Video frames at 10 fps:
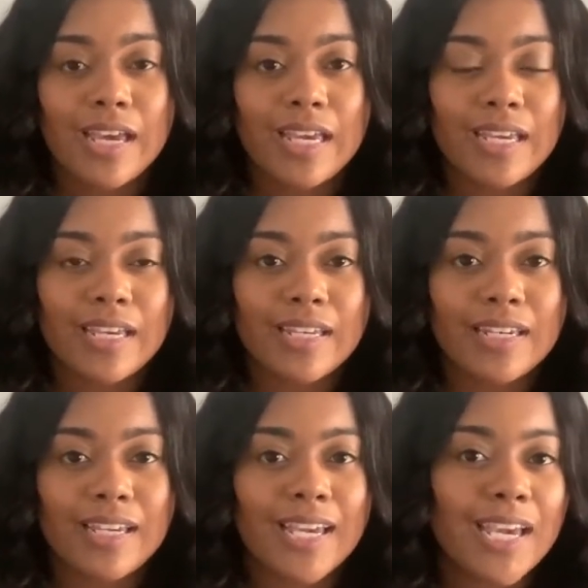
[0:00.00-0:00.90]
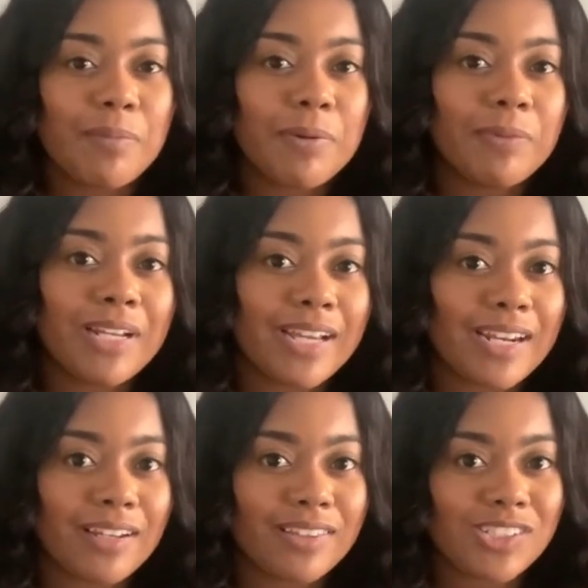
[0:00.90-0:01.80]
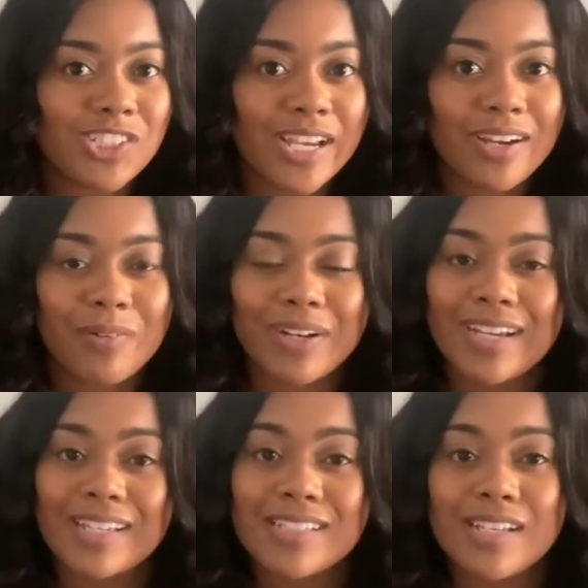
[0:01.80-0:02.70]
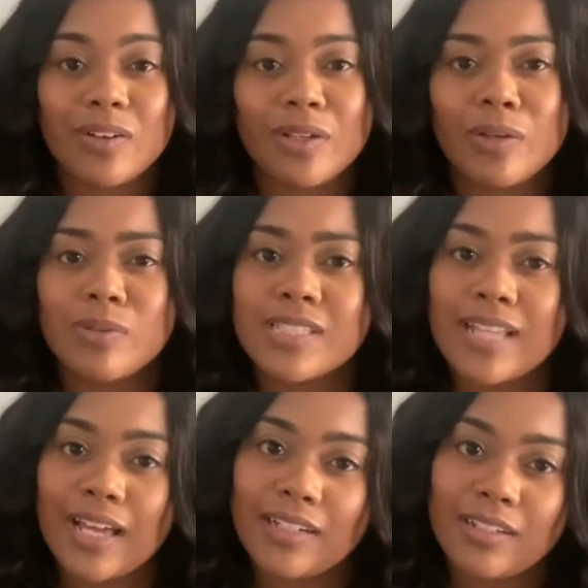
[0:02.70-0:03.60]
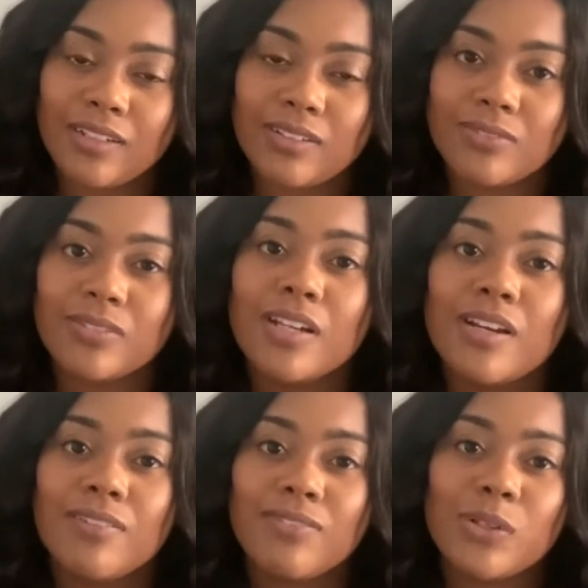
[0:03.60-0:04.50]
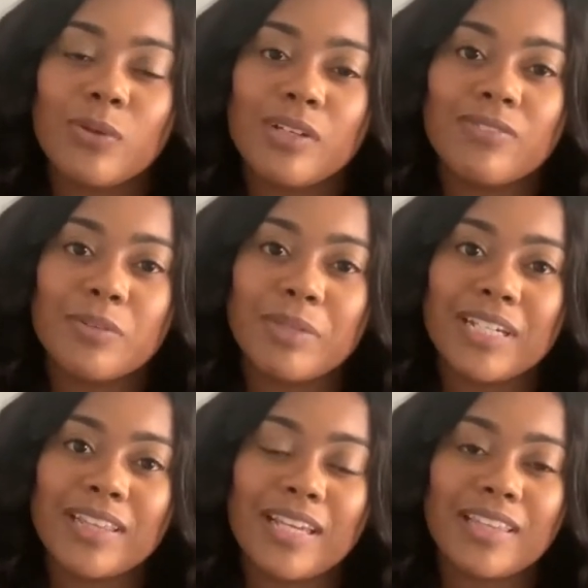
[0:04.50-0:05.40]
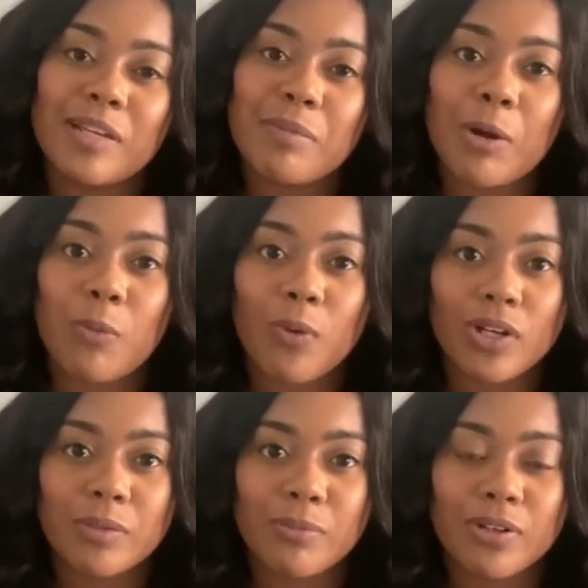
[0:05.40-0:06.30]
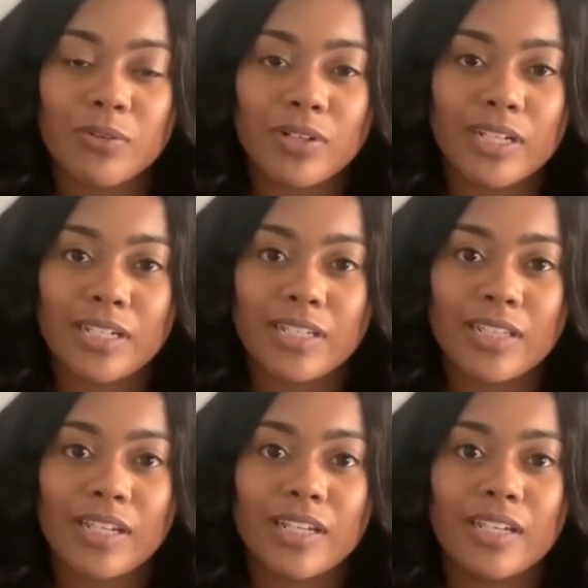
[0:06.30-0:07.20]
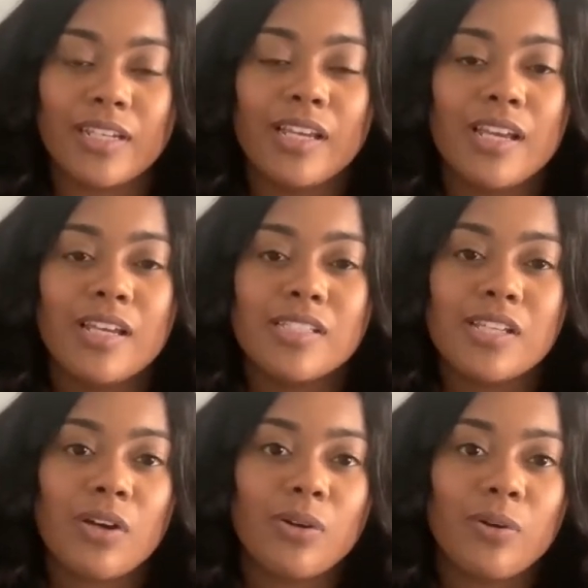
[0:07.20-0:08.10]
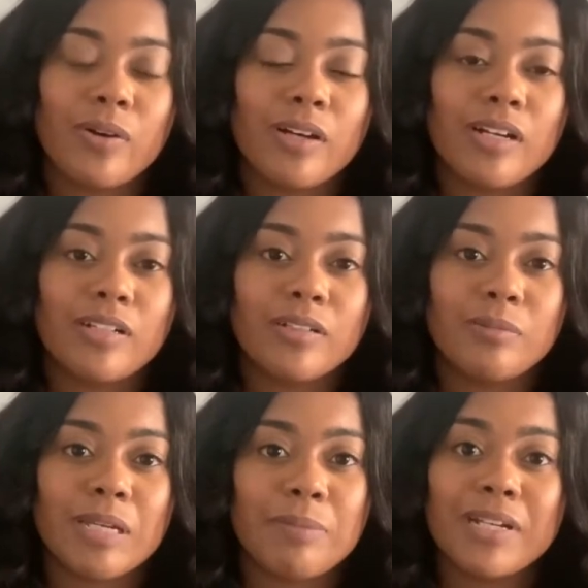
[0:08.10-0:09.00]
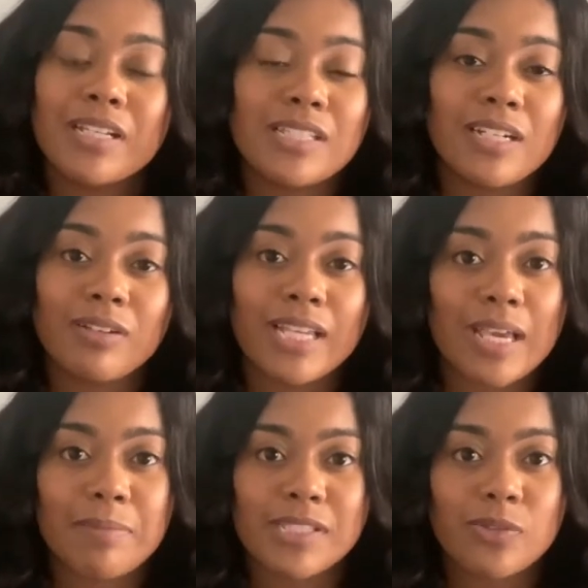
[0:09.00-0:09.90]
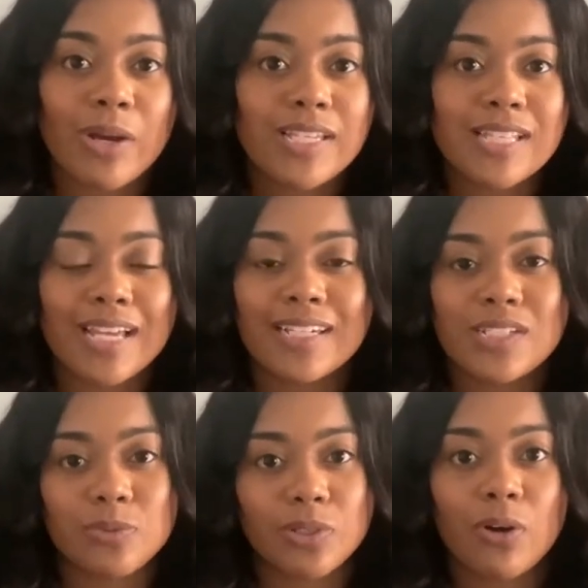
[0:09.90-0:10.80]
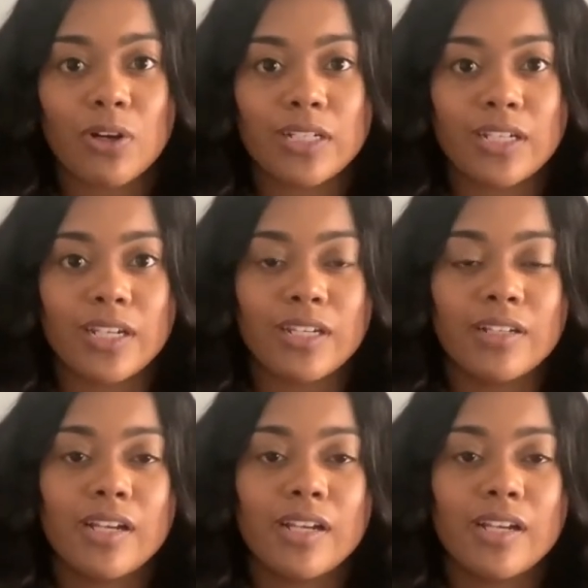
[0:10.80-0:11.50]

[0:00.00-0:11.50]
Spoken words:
And it happened when I got out the shower. And so it was not enough fluid for me to think that my water broke or anything. So, and because it only happened twice, I disregarded it.